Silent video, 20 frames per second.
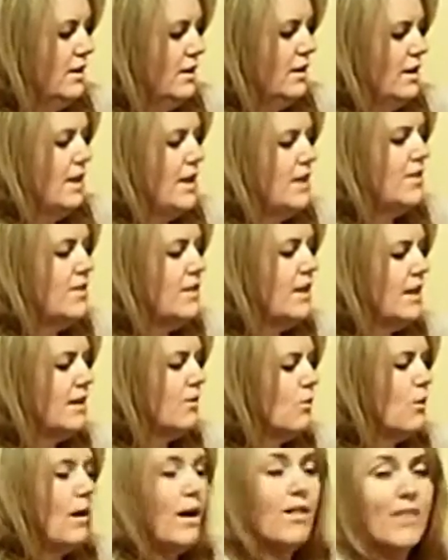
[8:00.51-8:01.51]
and that
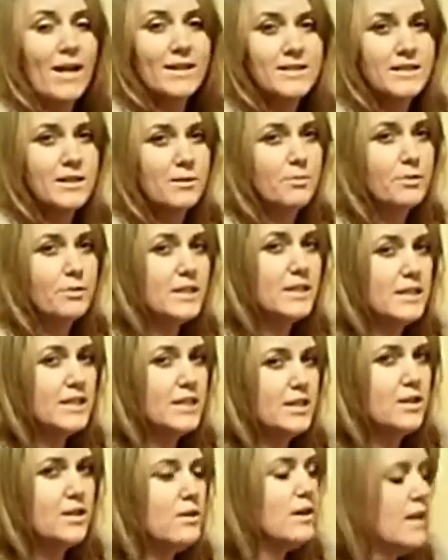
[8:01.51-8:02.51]
while that's completely
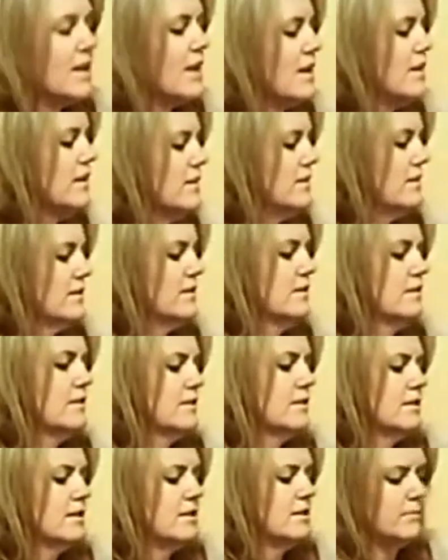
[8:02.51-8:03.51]
annoying,
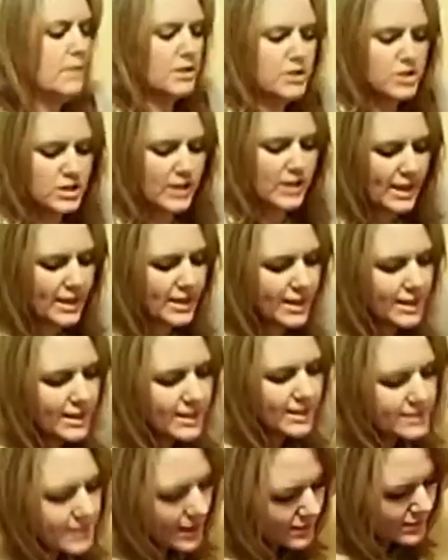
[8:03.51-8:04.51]
much like
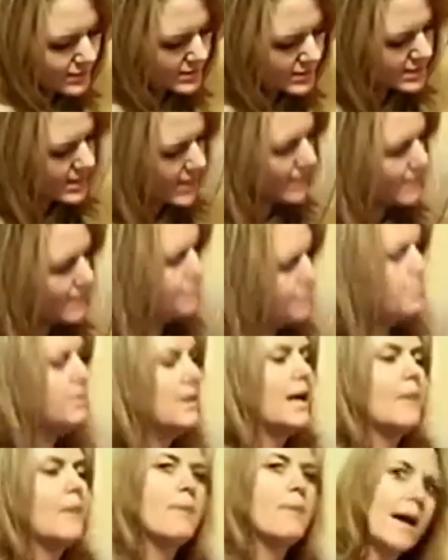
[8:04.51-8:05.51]
kids having to take a
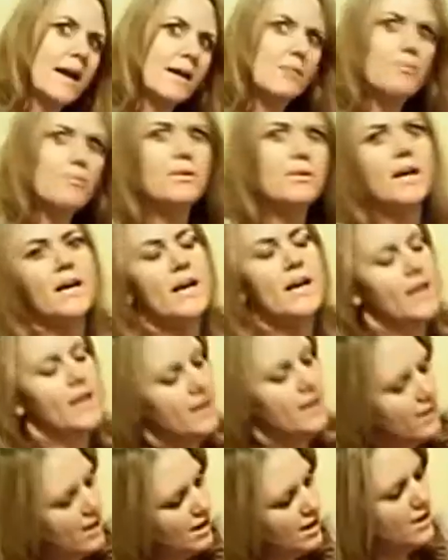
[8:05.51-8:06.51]
pack and play and
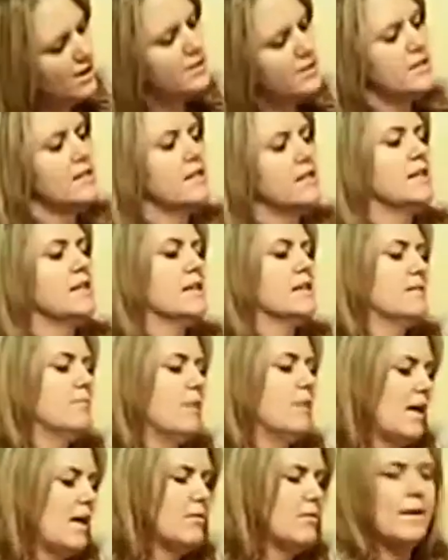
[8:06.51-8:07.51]
a car seat and
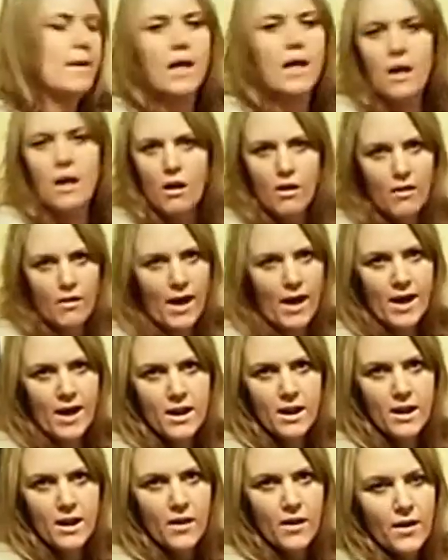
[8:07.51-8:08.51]
blah, blah, blah, all that,
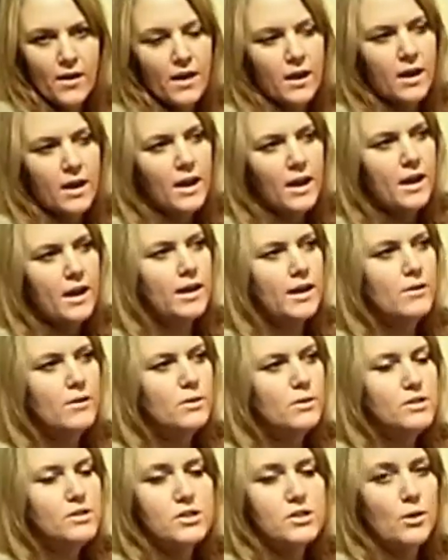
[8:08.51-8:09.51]
it
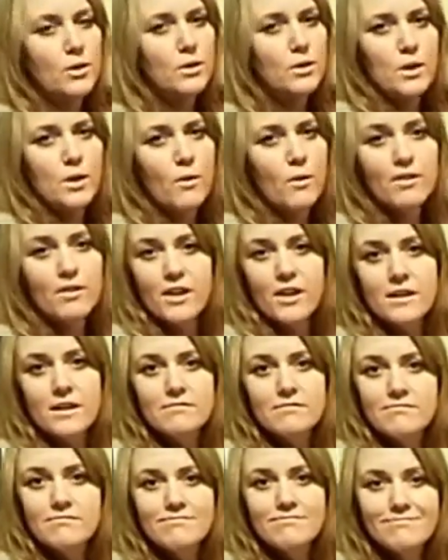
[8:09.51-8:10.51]
was totally worth it.
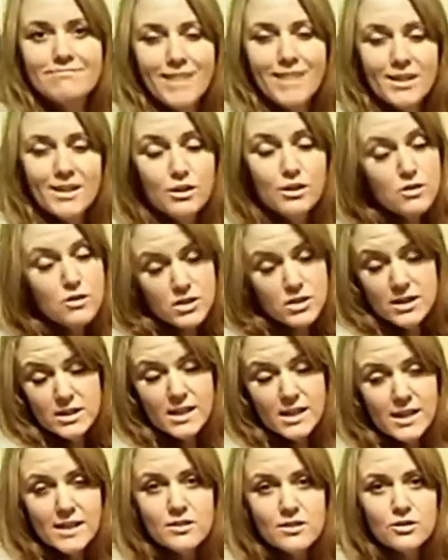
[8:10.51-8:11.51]
And usually
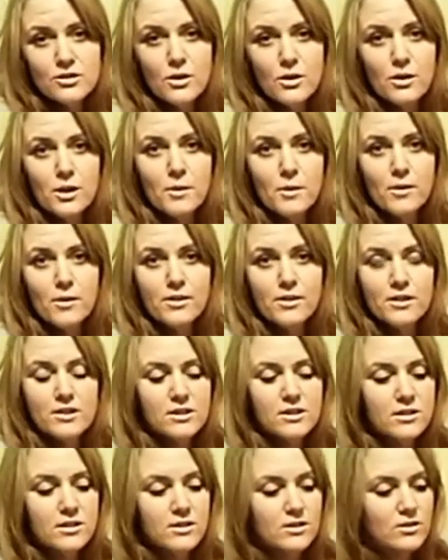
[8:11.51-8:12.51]
kids are totally worth it
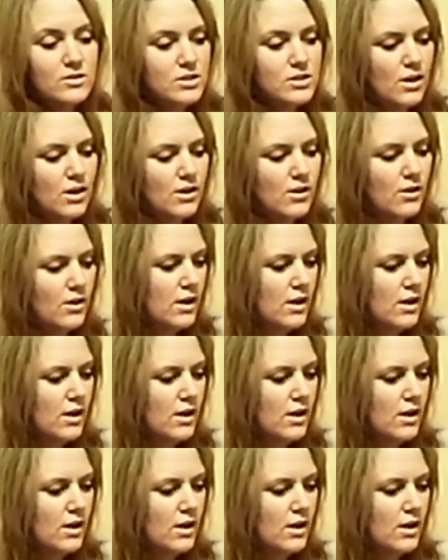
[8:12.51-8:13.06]
too. So